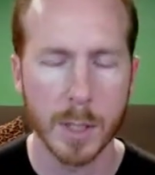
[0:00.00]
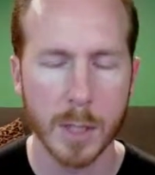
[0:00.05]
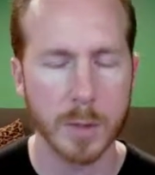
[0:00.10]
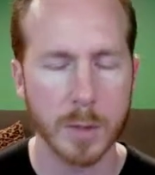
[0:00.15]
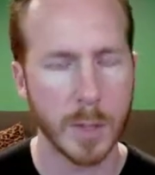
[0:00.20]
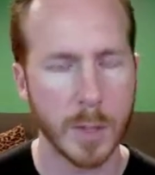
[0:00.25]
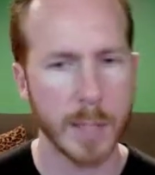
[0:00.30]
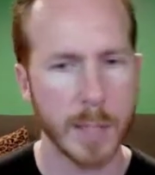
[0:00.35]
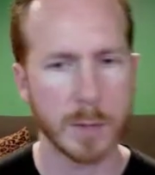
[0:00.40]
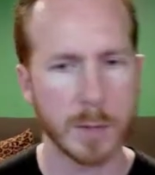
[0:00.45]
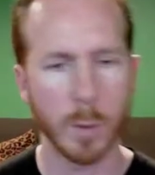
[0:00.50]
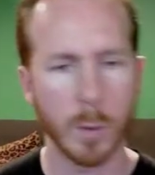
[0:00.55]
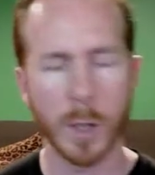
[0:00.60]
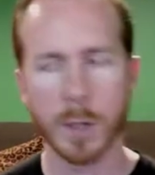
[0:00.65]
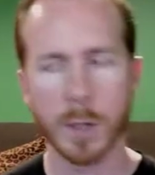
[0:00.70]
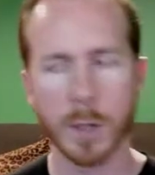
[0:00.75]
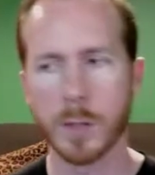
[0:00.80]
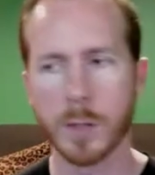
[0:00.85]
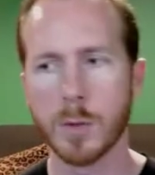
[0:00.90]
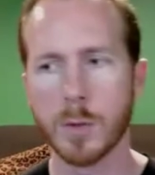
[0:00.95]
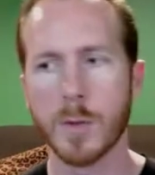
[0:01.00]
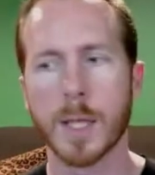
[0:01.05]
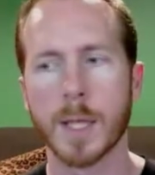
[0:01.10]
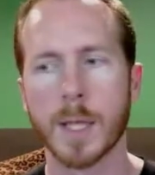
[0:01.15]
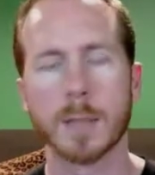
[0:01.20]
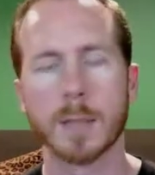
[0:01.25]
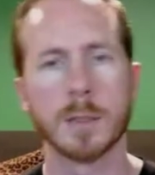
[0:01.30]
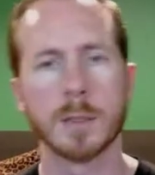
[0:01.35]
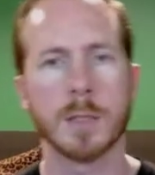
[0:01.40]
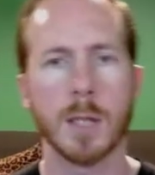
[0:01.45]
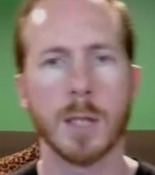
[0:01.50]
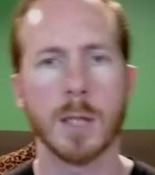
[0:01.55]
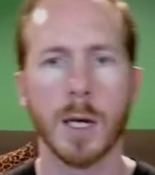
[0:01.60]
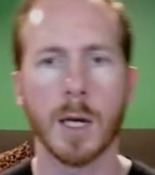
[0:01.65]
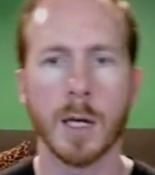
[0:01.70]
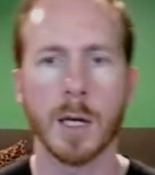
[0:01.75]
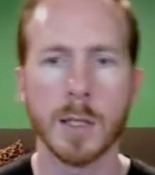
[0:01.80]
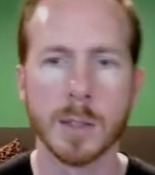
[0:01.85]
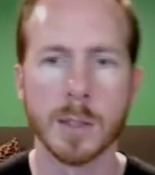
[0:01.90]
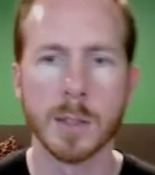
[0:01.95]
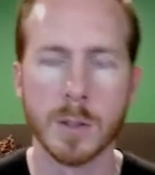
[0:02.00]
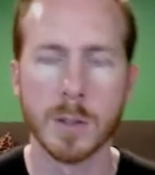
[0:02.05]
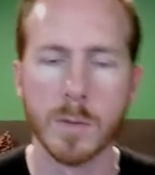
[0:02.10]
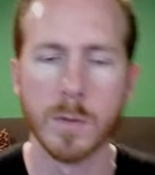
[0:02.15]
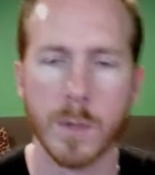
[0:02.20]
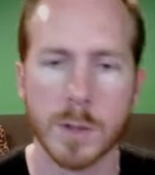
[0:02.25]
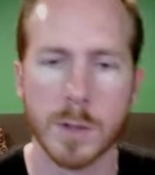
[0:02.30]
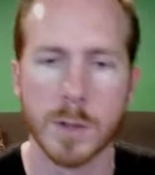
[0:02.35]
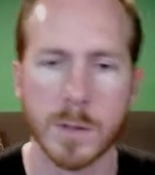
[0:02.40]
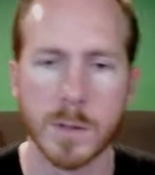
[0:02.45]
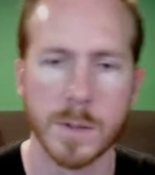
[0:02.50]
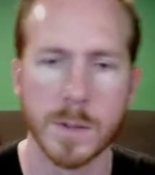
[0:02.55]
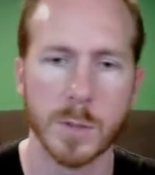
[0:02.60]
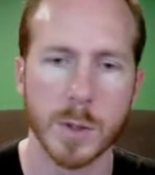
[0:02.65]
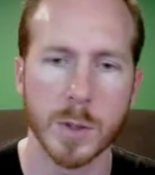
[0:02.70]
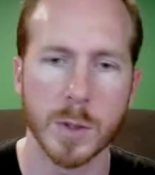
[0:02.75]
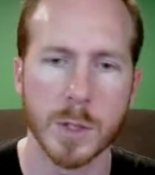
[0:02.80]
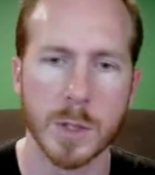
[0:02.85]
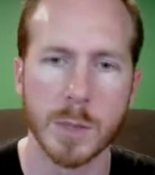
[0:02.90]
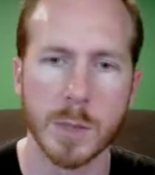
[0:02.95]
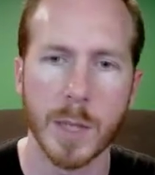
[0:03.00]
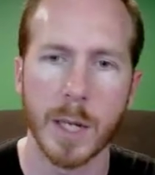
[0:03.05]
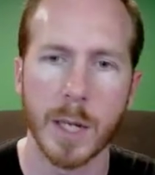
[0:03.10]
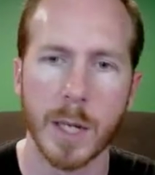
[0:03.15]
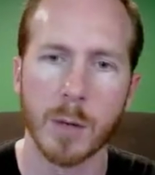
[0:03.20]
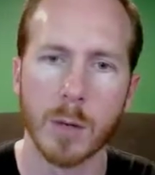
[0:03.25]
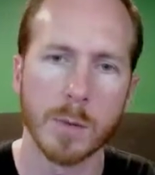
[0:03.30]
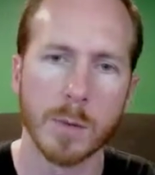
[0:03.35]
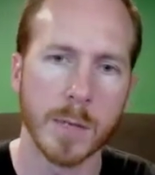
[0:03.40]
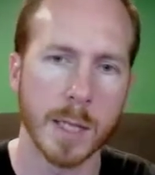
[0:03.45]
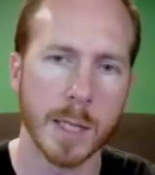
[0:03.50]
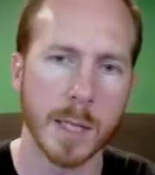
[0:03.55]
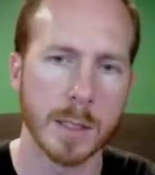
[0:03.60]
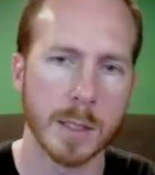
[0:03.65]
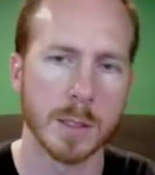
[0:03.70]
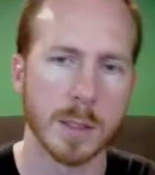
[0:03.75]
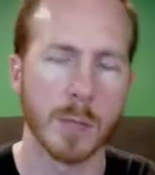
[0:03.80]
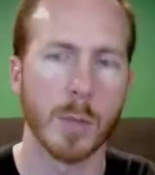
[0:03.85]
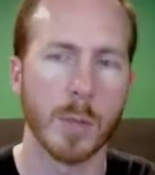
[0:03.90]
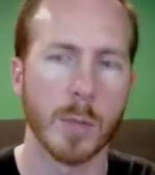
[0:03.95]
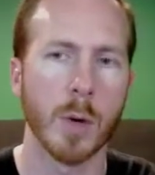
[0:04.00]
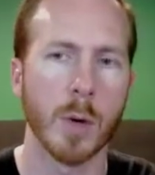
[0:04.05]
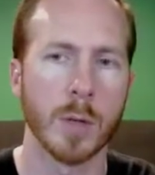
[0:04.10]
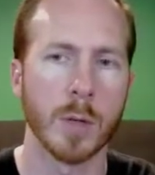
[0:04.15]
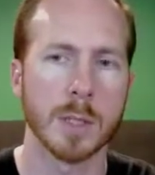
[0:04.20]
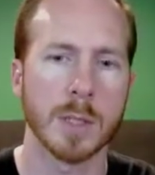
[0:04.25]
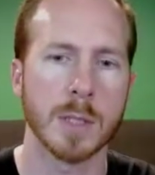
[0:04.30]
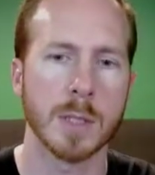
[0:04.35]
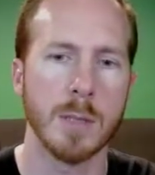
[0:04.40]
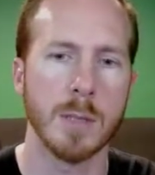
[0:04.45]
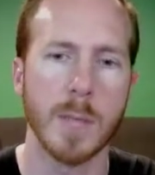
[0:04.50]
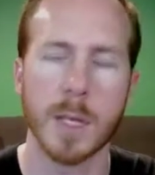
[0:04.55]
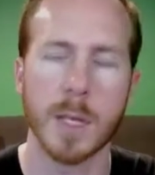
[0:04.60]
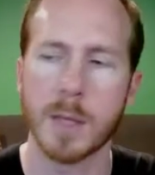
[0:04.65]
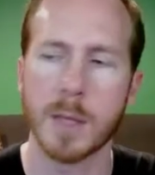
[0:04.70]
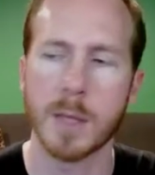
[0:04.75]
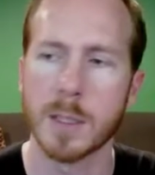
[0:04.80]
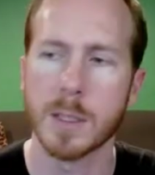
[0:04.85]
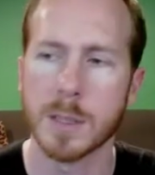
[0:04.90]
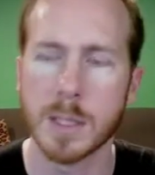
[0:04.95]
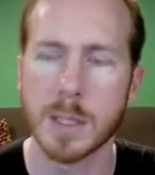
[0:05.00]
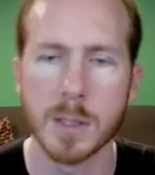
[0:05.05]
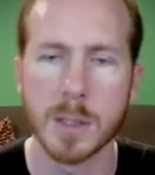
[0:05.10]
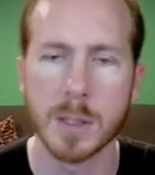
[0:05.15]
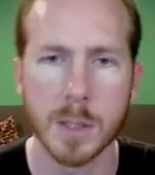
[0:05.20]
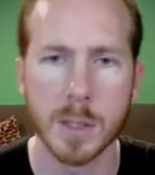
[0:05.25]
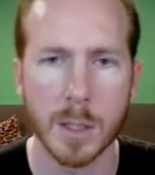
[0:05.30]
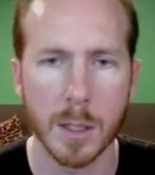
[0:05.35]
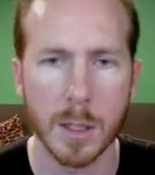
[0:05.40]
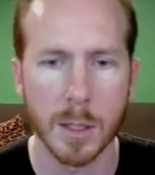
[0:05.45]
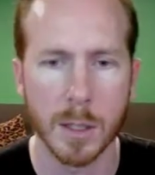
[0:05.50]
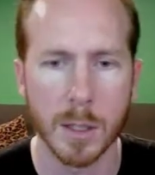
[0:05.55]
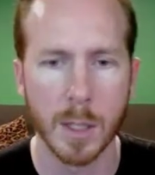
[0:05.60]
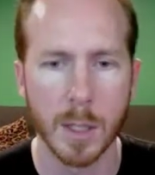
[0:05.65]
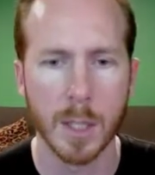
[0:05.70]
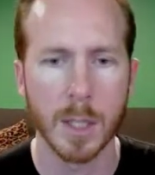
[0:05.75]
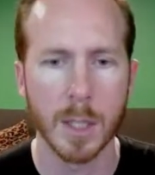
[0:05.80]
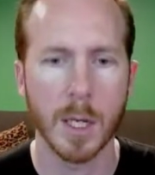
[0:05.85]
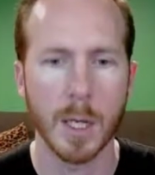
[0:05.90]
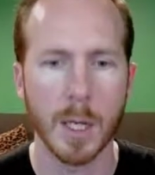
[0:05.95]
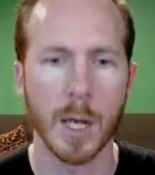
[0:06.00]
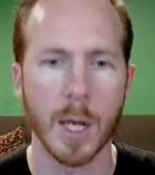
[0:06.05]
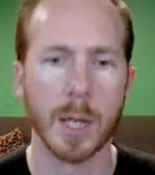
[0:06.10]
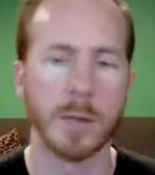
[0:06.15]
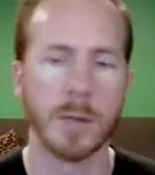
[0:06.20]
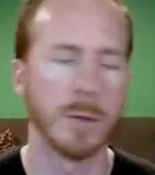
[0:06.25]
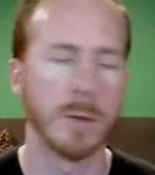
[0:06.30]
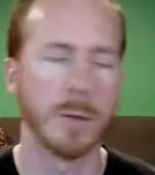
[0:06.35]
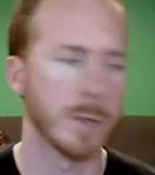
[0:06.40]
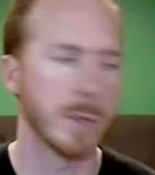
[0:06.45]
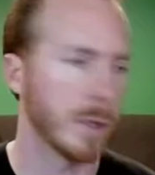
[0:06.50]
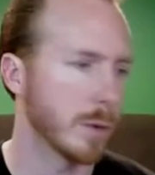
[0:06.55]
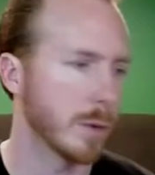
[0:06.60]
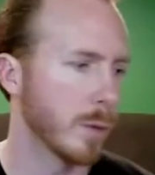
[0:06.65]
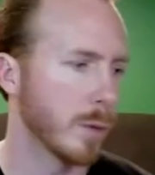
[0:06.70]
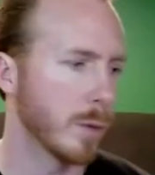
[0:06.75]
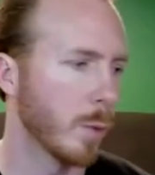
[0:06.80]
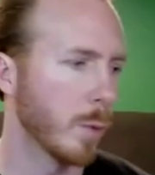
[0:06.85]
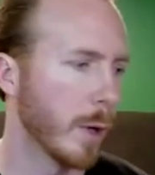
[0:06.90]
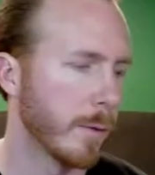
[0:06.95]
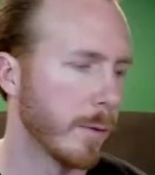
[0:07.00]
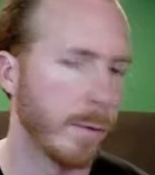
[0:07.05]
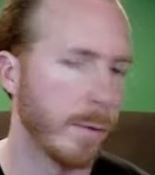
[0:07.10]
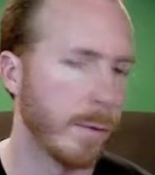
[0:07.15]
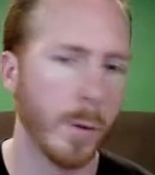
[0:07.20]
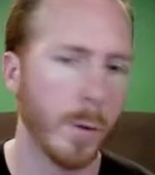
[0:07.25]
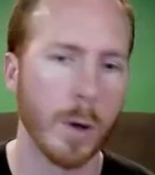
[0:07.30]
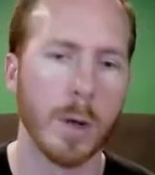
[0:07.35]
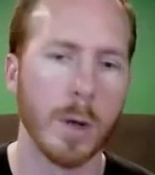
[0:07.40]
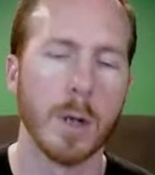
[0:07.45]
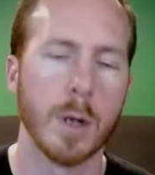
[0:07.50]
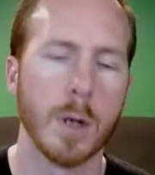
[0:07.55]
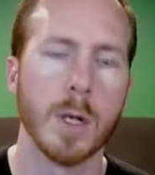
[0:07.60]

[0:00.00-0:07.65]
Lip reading: So that's one of the new things in the new version of SimpleGPIO. We've got these components that make things easier. There's also one for